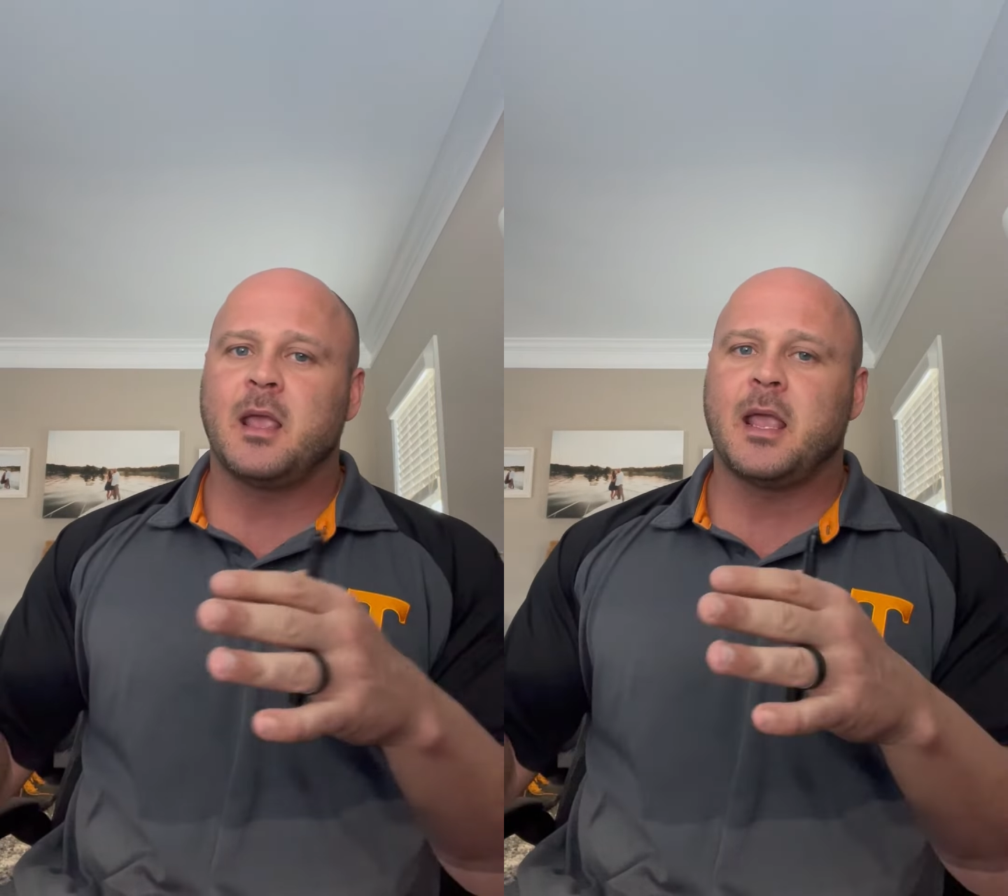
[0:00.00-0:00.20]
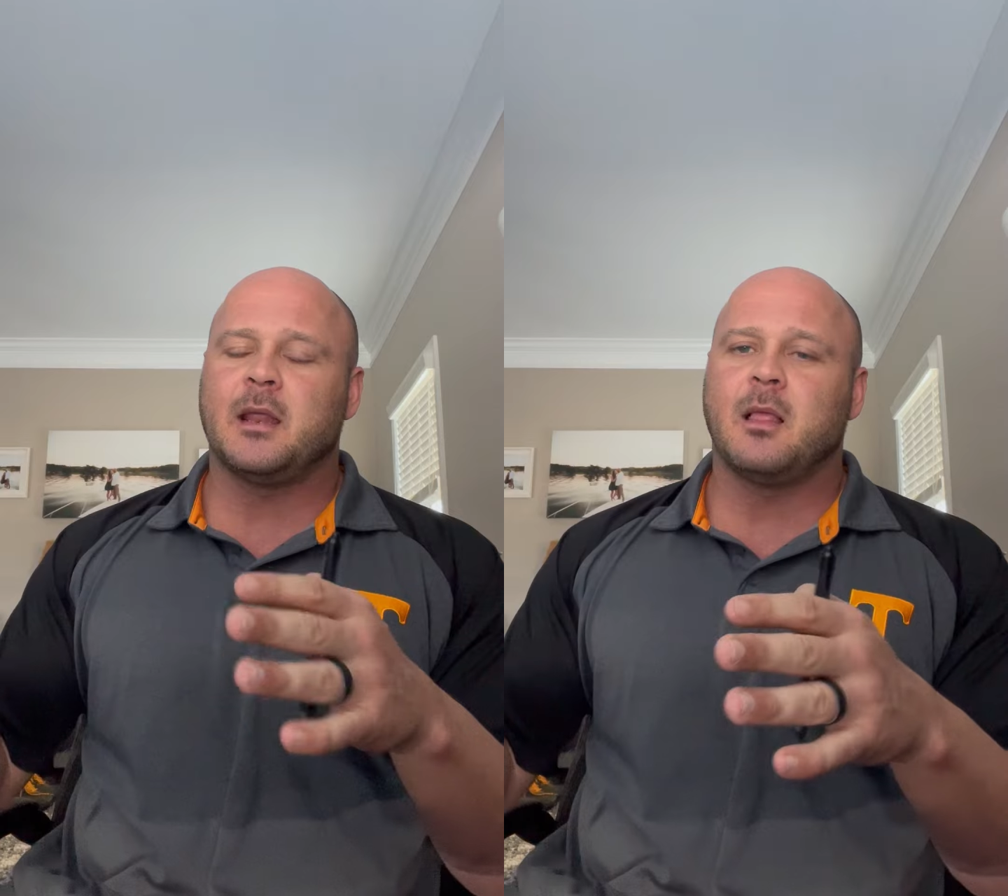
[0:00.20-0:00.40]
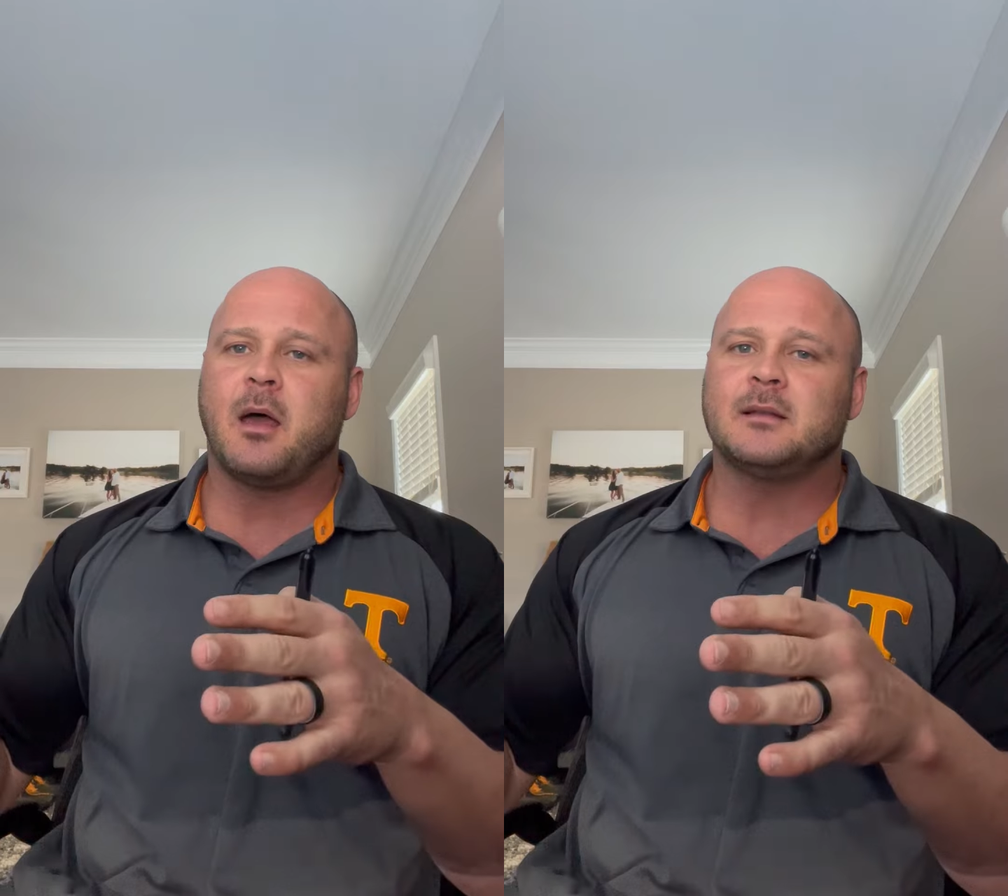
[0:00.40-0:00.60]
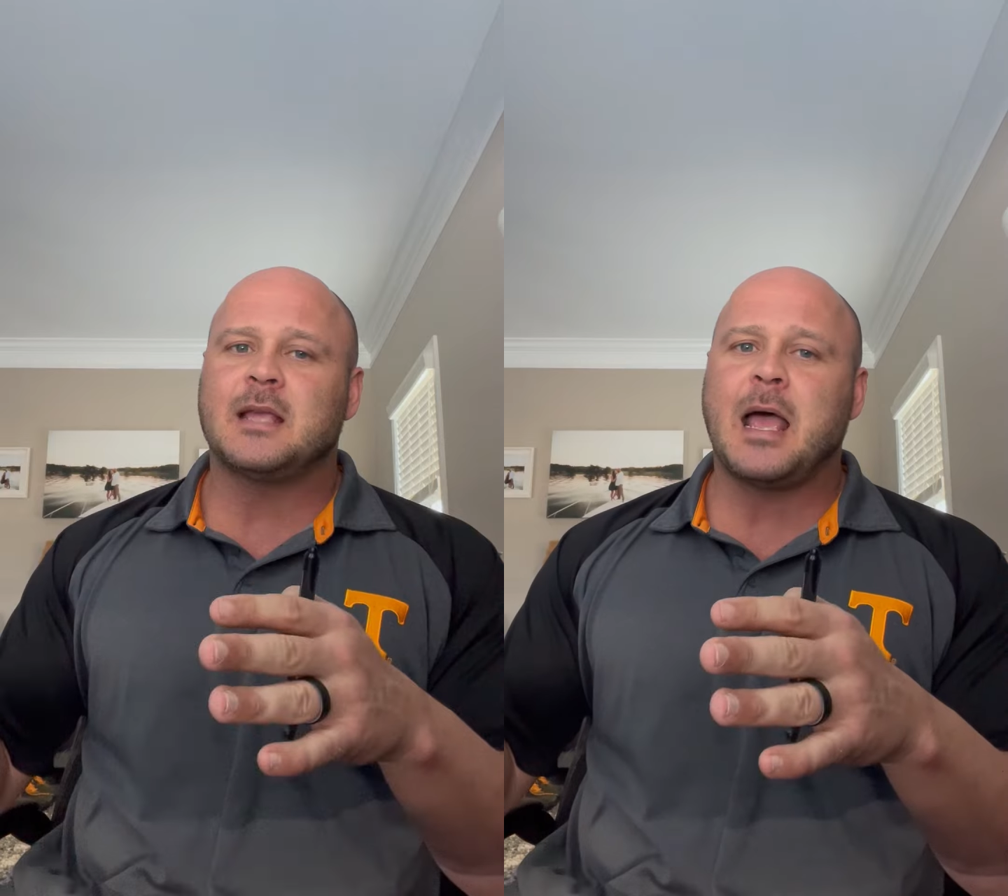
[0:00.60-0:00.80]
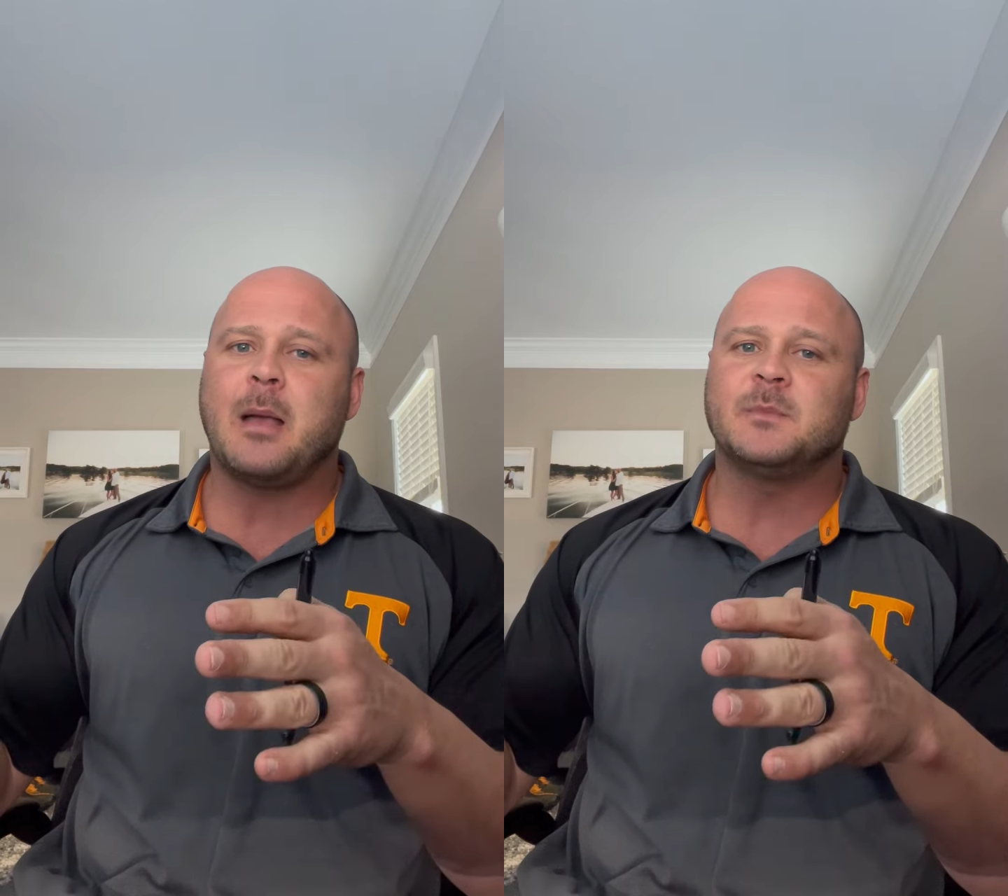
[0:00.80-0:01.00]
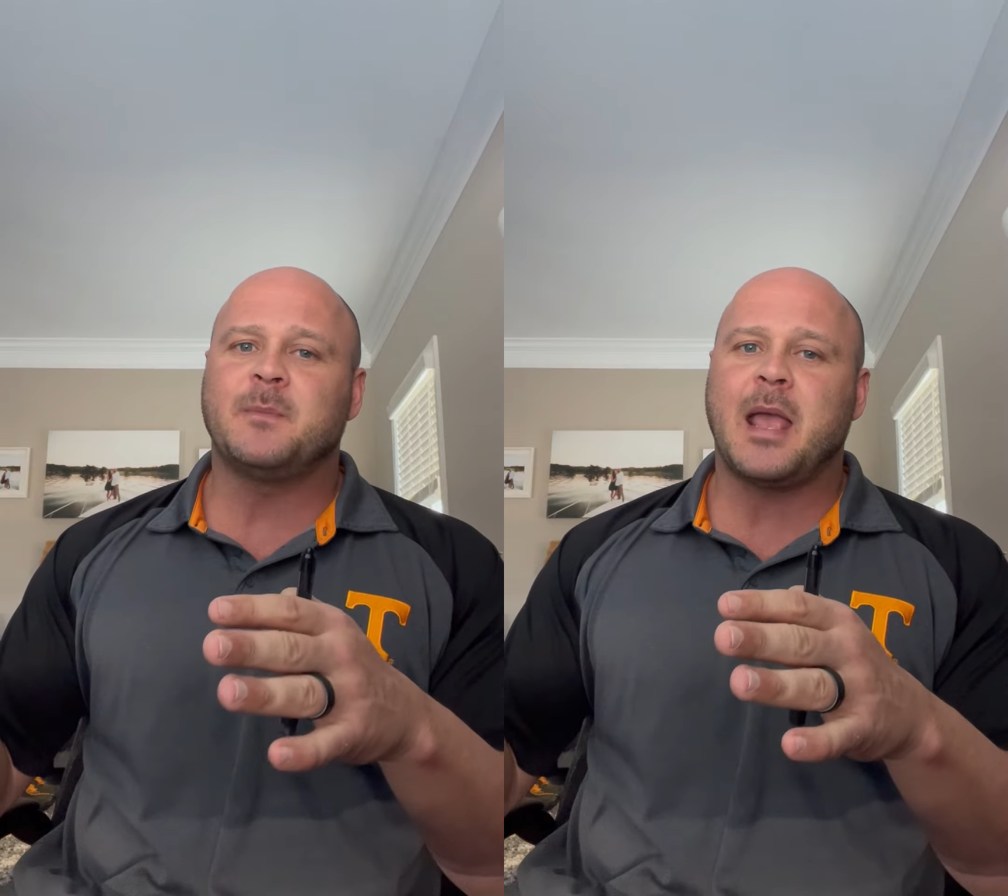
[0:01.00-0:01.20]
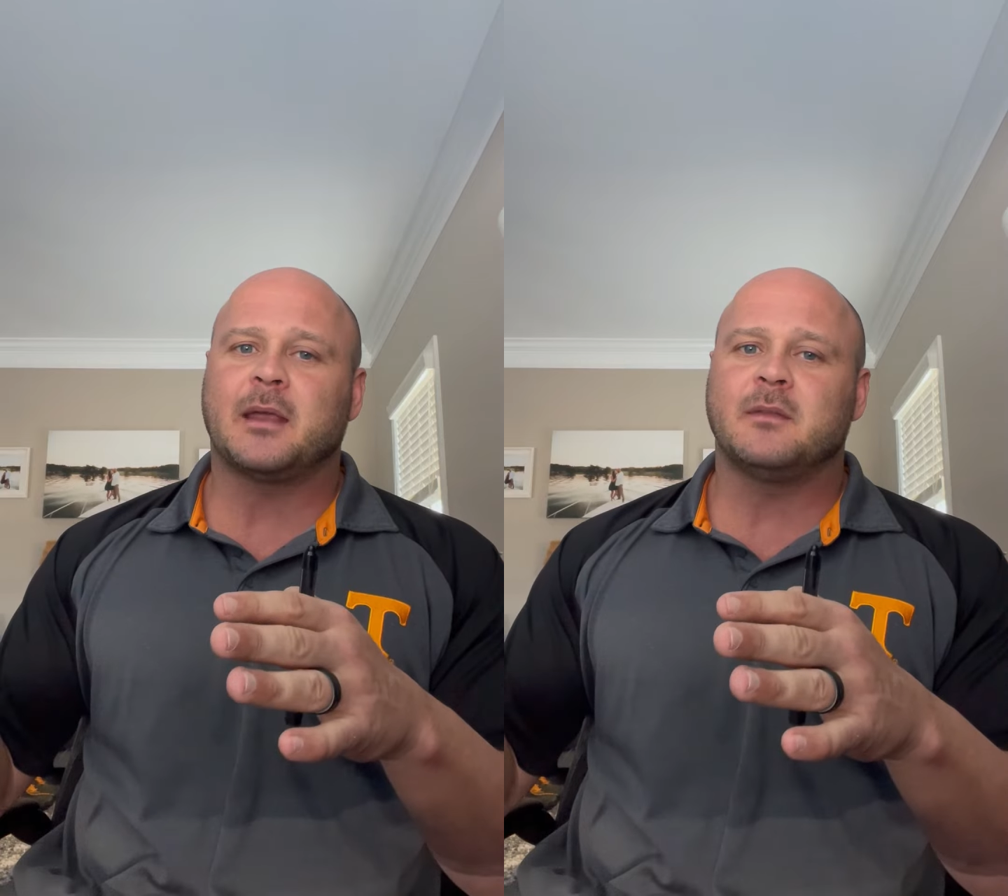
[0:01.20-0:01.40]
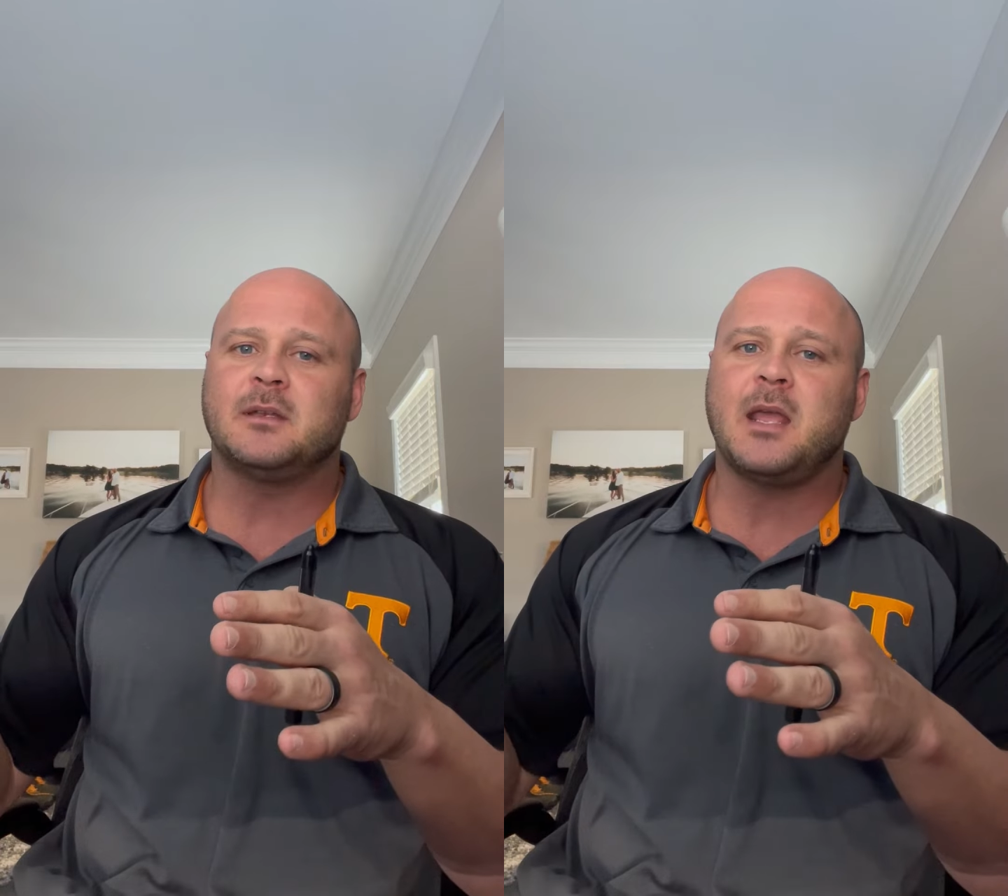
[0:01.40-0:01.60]
And a lot of times back
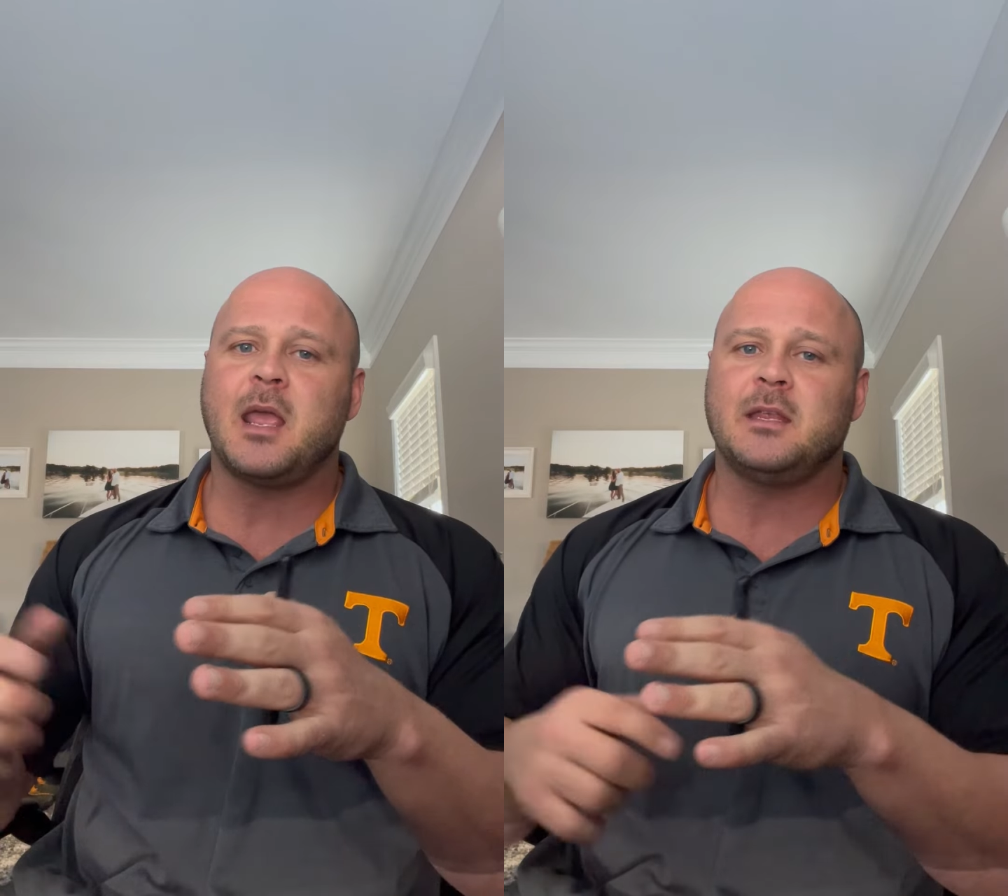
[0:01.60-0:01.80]
in the day,